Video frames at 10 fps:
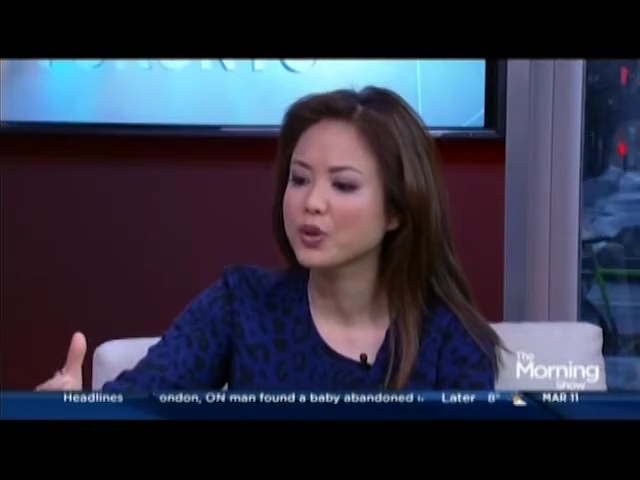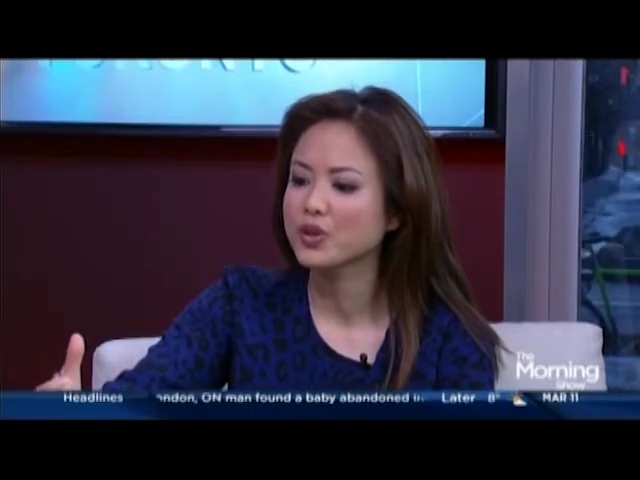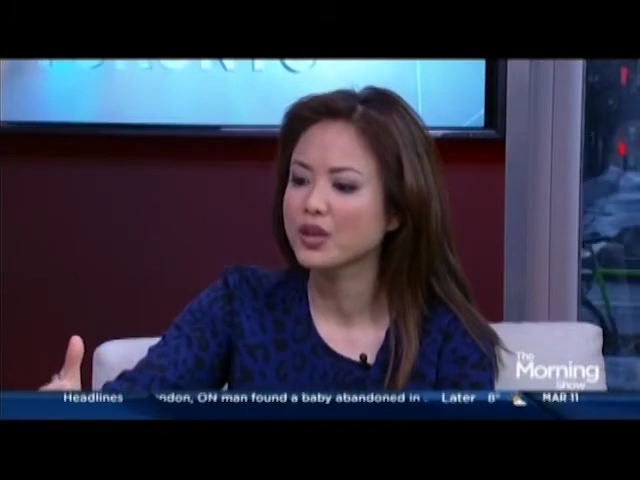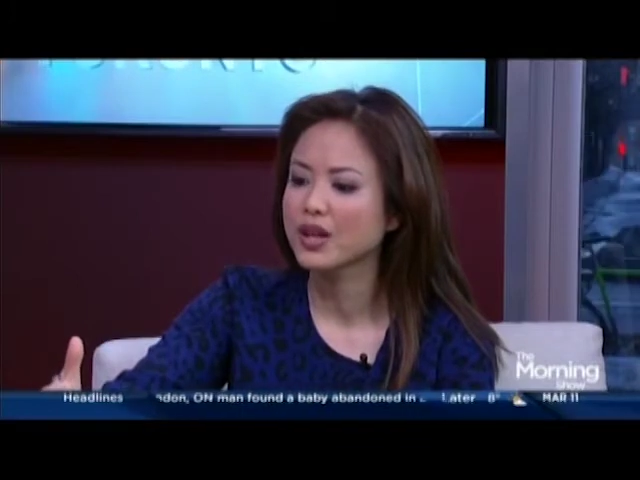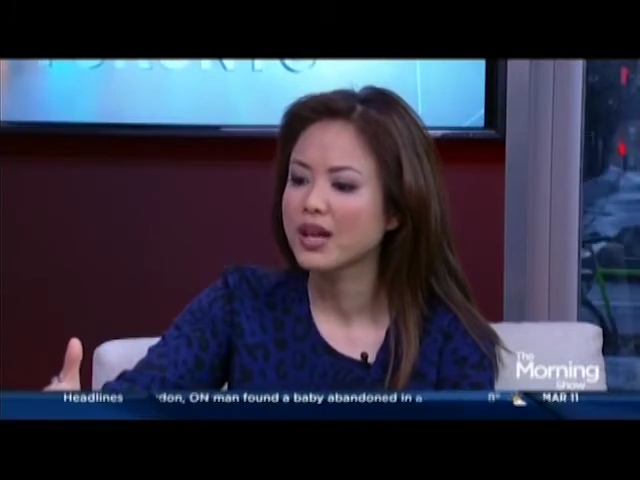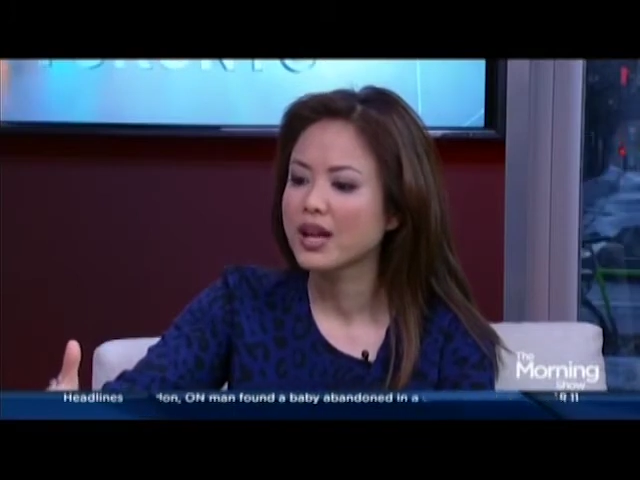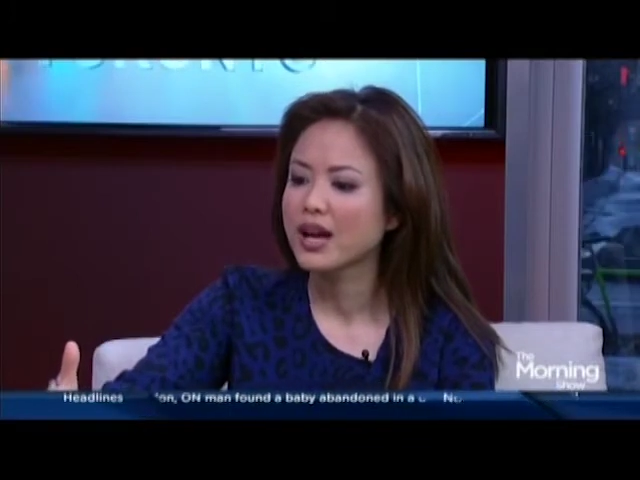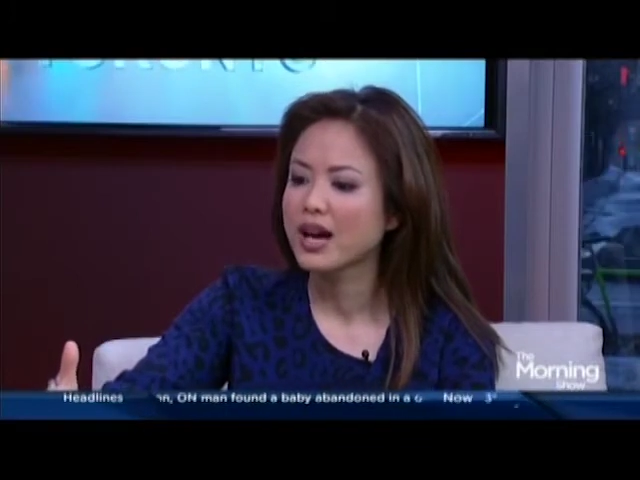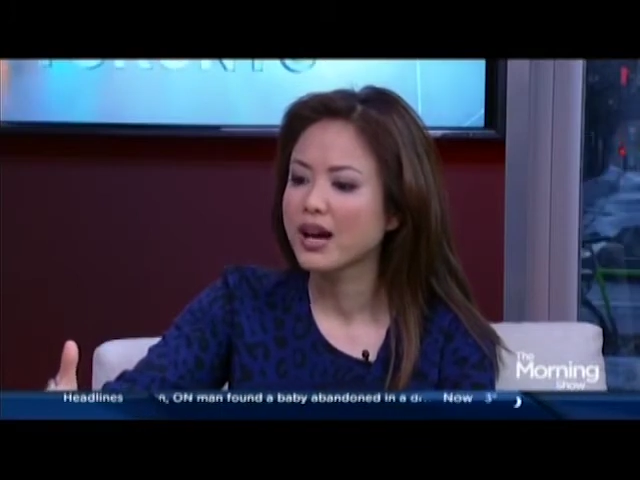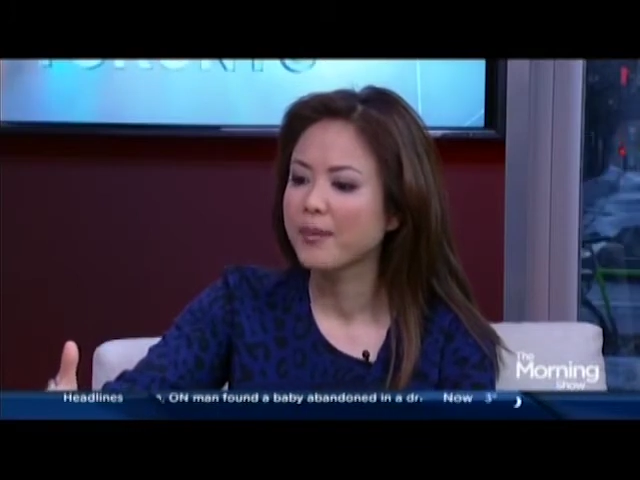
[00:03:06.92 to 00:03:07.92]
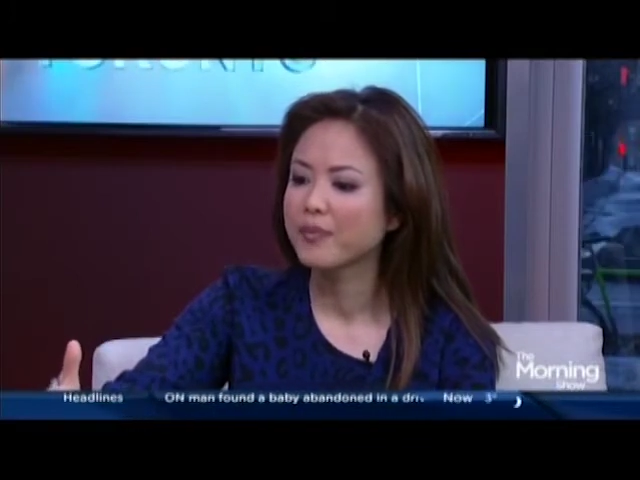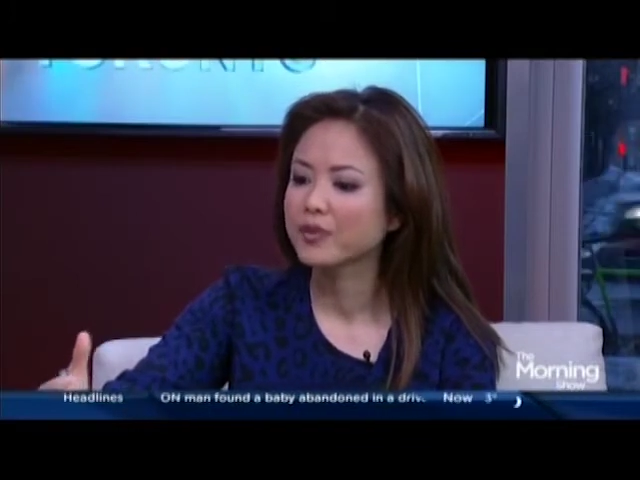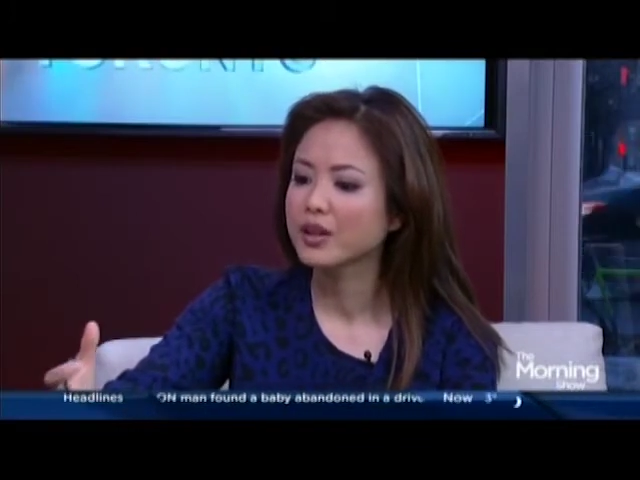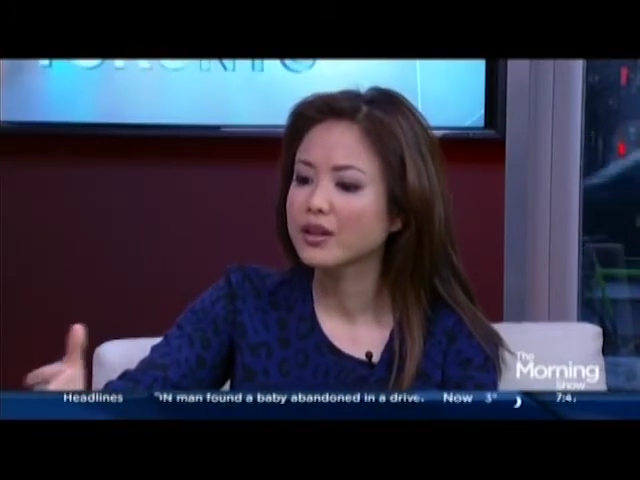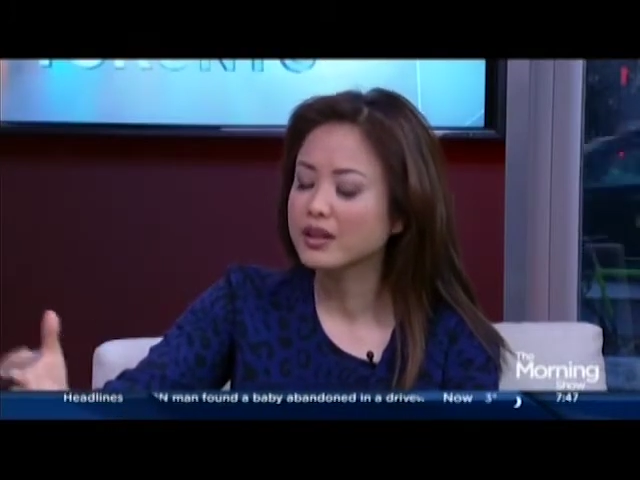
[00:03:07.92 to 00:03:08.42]
person, um,
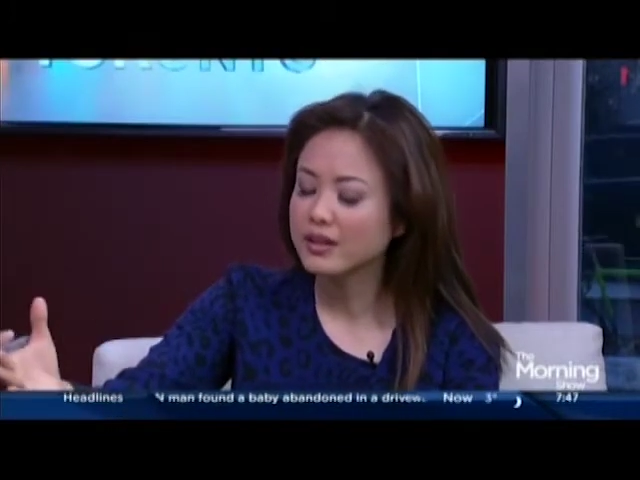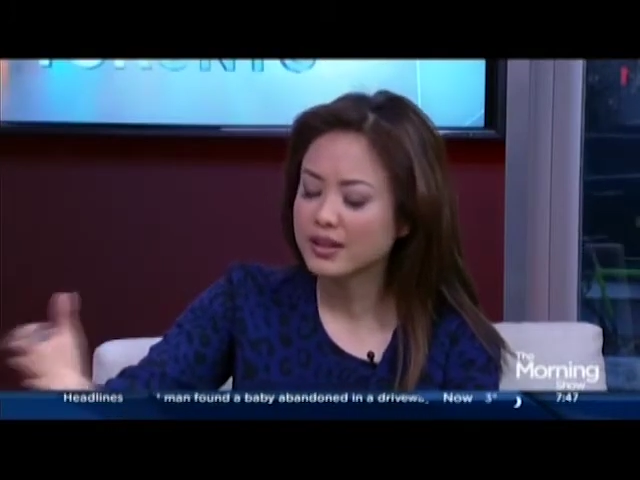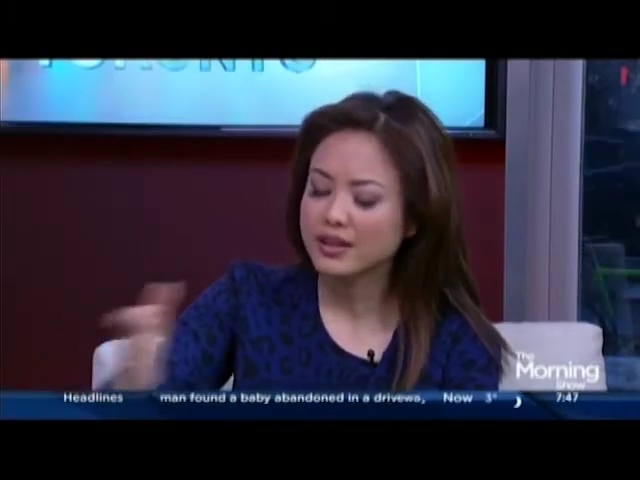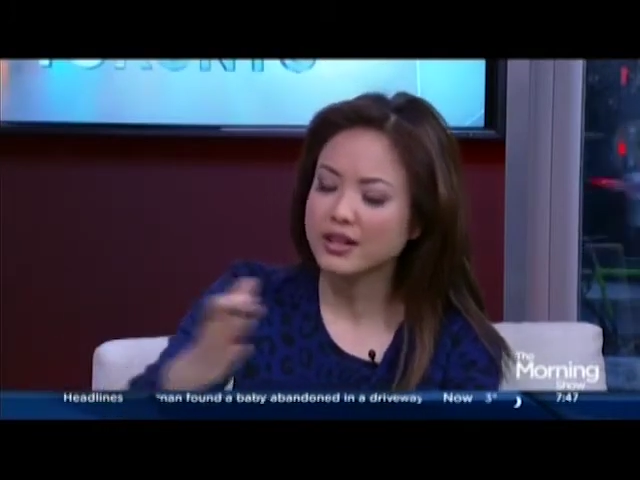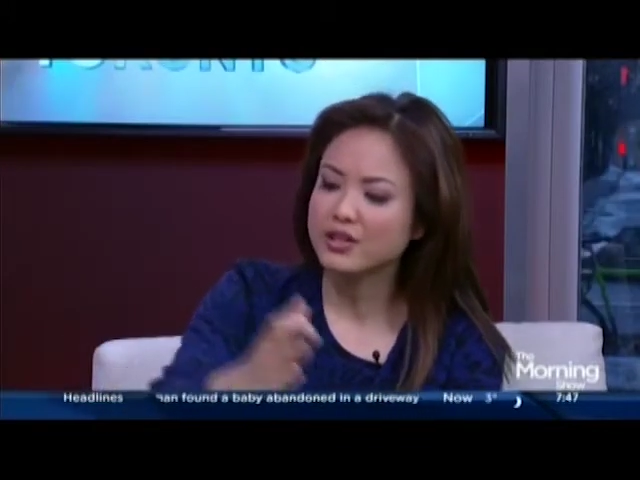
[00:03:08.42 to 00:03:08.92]
let,